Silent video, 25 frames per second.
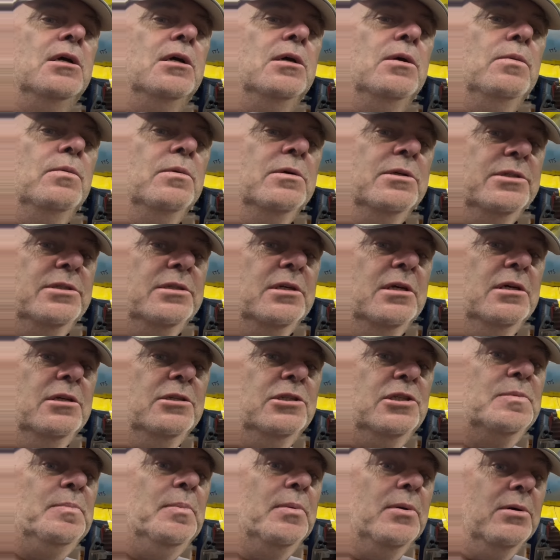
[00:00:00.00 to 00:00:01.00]
was a
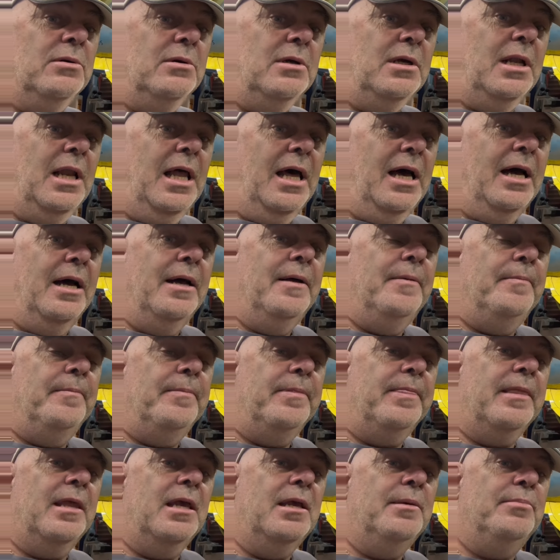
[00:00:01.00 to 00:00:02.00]
spoiler.
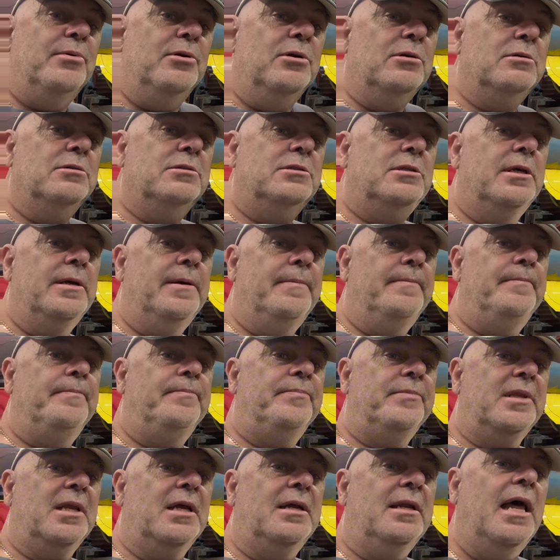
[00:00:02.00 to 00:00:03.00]
He brought it.
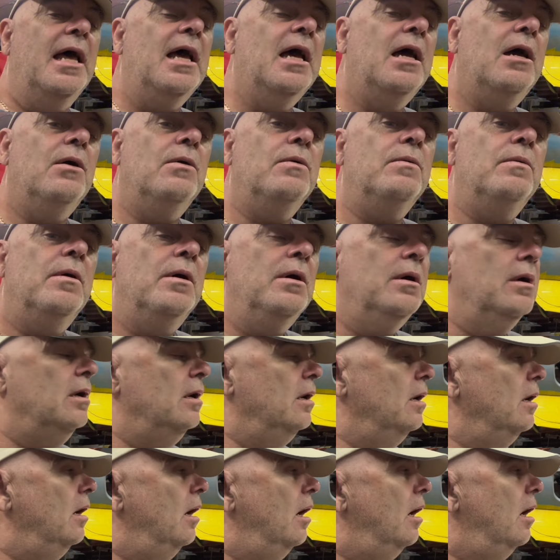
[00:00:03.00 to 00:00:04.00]
Now,
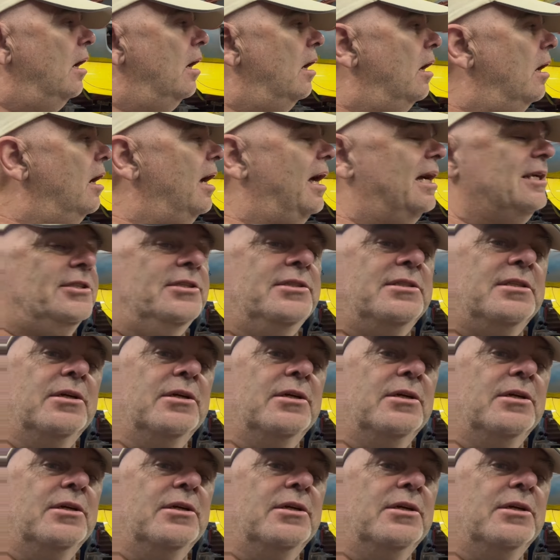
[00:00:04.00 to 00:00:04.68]
I asked the